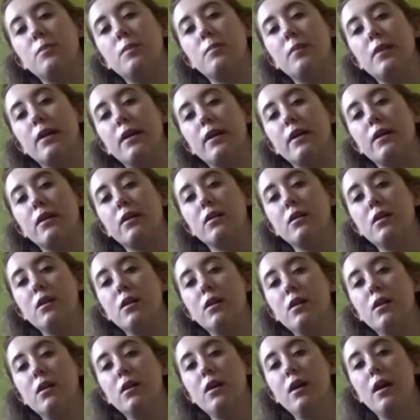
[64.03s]
be buying
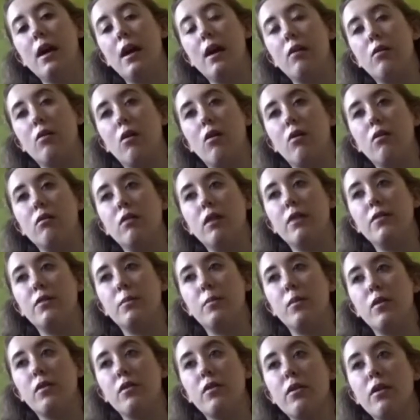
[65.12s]
alcohol
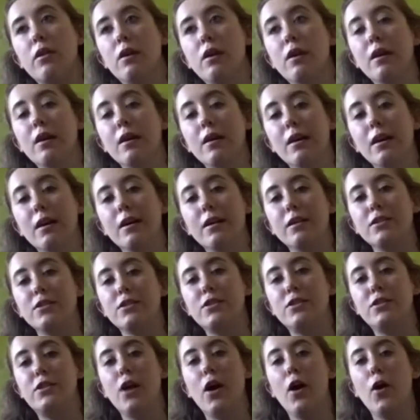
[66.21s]
every month.
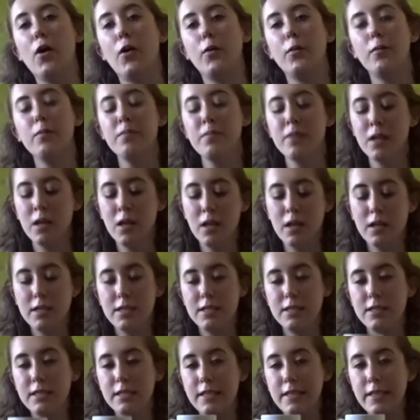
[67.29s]
So
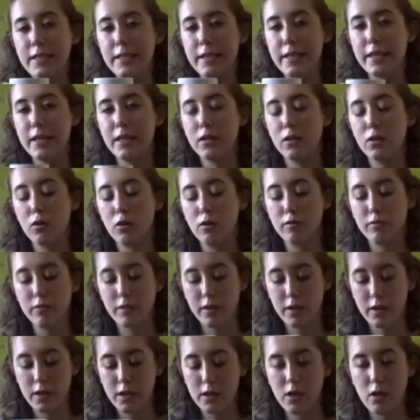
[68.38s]
tea and
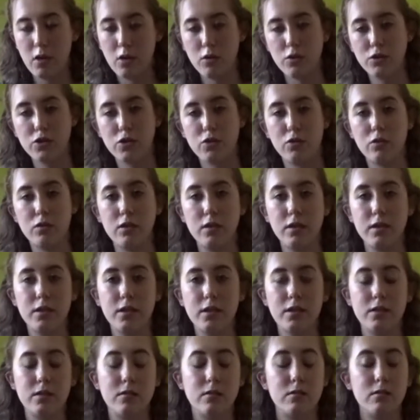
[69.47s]
coffee and hot chocolate
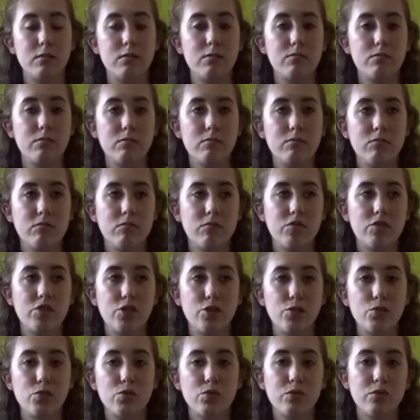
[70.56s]
and
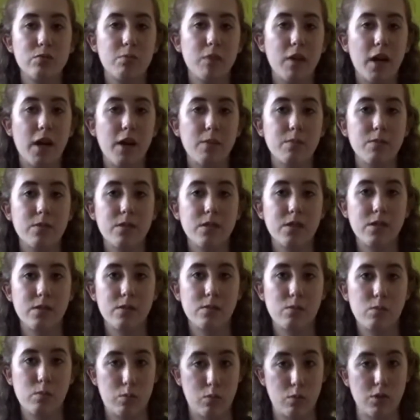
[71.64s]
juice perhaps
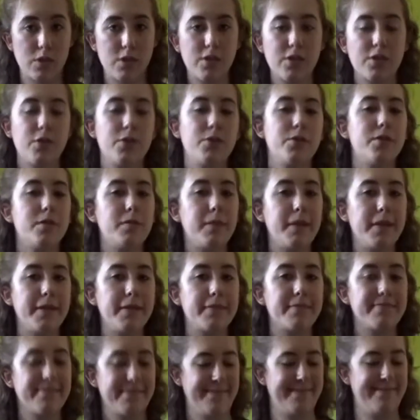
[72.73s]
is what it's going to be.